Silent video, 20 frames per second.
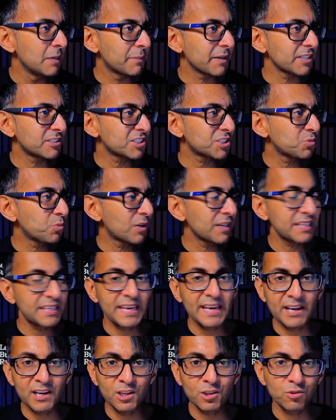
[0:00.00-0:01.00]
But I just want to
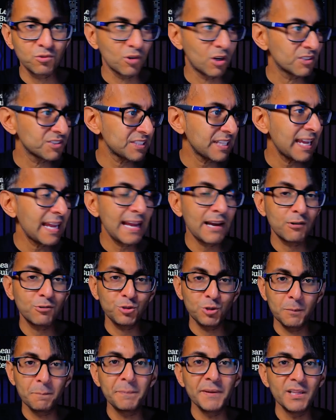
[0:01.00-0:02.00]
get across how
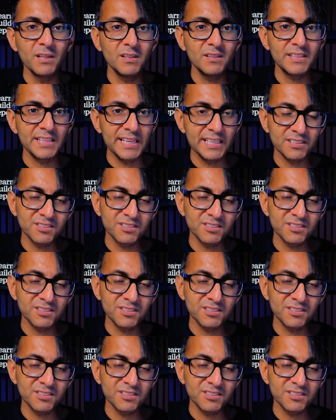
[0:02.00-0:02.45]
you build it.